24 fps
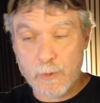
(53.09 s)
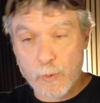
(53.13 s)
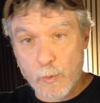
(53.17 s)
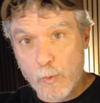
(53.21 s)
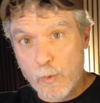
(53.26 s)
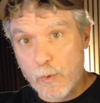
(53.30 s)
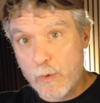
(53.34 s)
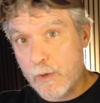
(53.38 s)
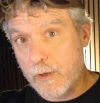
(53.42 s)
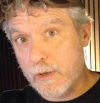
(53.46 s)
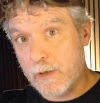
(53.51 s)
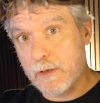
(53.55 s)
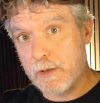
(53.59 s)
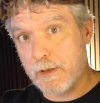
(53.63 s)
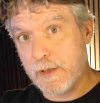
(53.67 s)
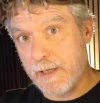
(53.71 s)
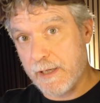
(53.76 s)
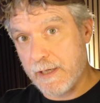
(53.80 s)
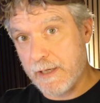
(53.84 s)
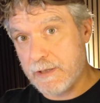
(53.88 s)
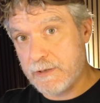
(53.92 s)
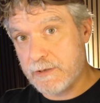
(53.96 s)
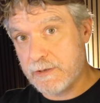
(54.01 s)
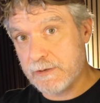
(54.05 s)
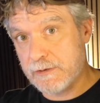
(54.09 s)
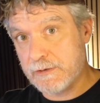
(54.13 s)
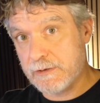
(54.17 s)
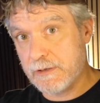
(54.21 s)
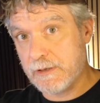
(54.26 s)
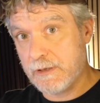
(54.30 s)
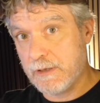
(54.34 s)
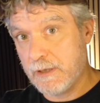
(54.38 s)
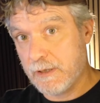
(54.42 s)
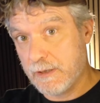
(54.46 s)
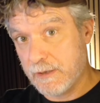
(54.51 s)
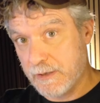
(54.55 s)
or
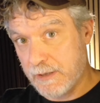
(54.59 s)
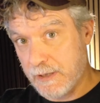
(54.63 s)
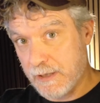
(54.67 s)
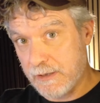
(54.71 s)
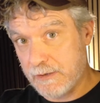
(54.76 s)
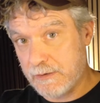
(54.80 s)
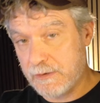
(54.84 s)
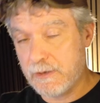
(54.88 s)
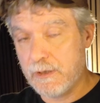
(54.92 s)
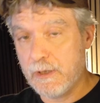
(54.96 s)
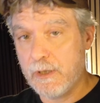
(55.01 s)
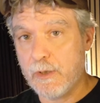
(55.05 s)
AgentKit,